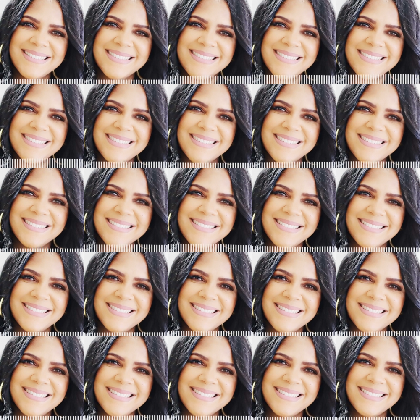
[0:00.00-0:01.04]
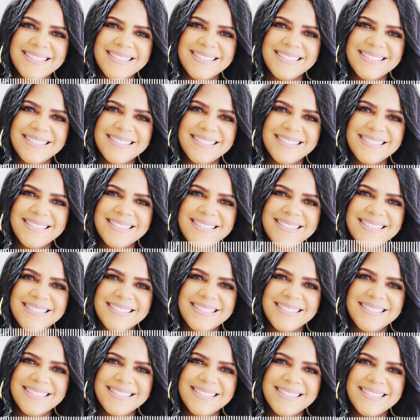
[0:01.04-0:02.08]
done as you're sleeping
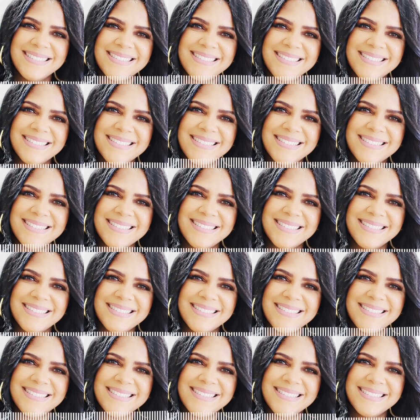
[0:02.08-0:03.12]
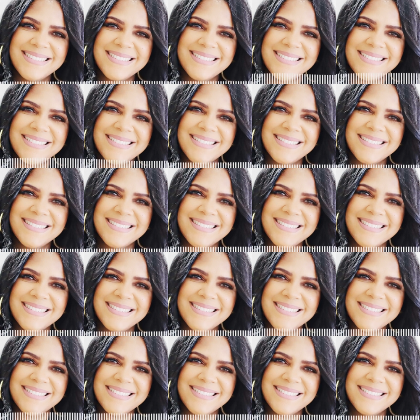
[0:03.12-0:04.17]
but in addition to that then of
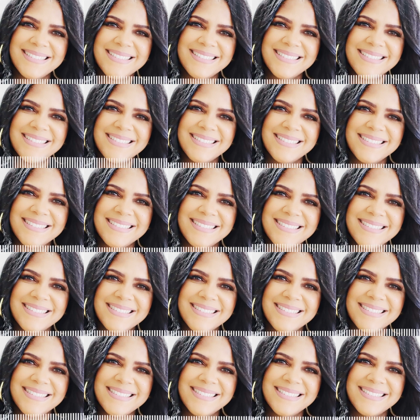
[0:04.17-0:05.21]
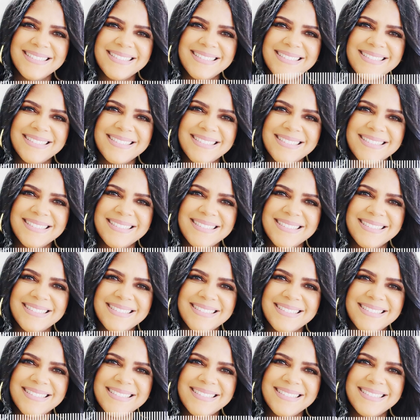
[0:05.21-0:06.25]
course is the affirmations definitely
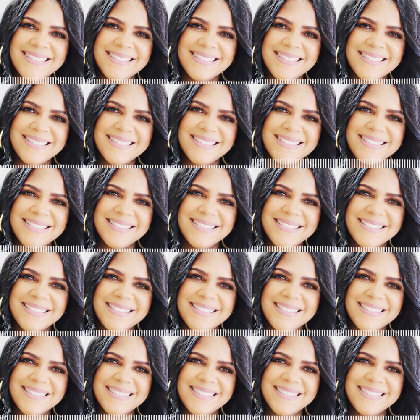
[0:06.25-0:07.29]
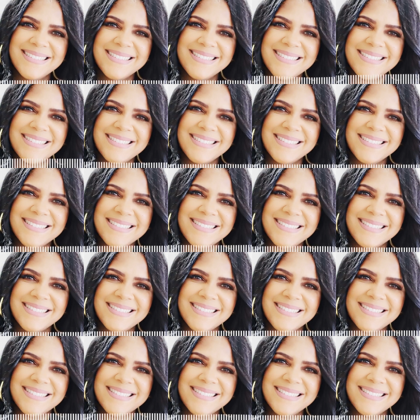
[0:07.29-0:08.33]
use i speak affirmations every
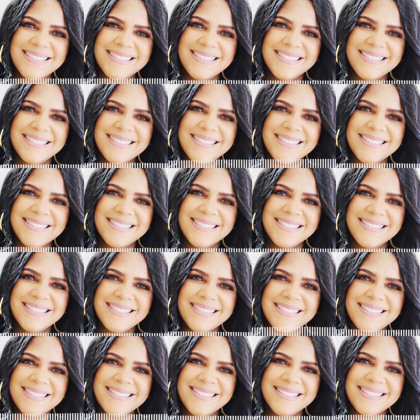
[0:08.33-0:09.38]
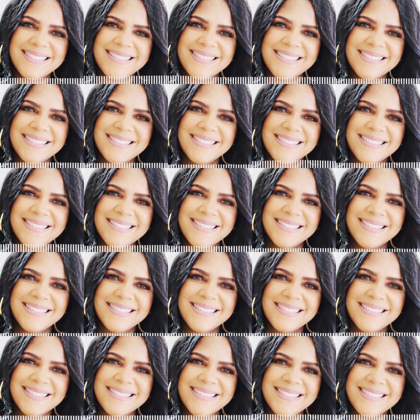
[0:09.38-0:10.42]
single day that is my routine
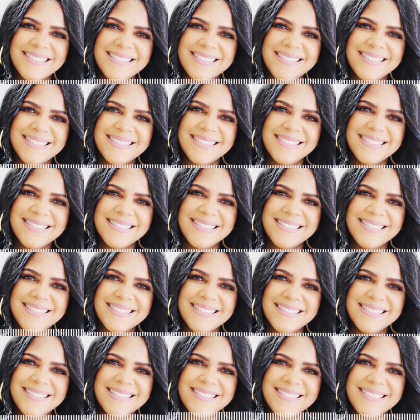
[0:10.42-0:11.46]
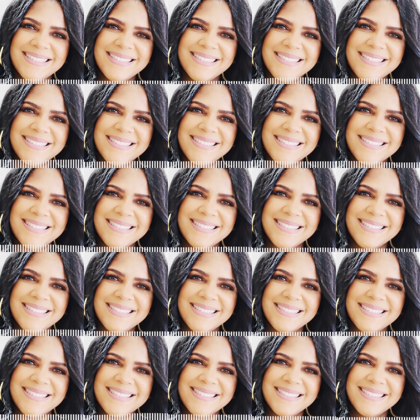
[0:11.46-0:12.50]
so it is it's meditation
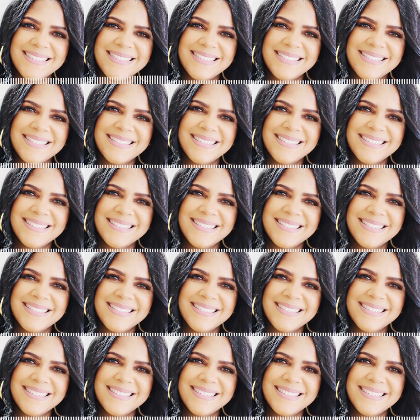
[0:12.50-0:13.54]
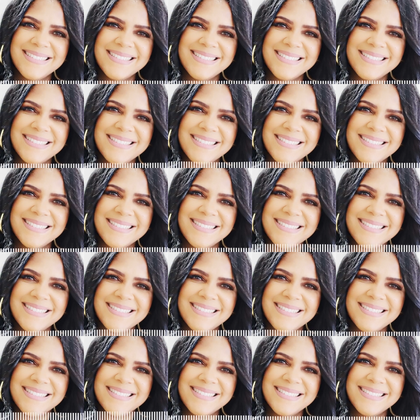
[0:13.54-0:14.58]
money manifesting
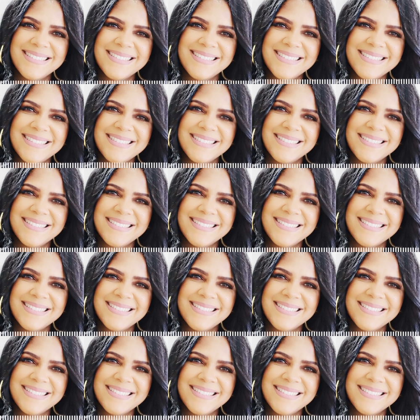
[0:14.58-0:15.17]
meditation i just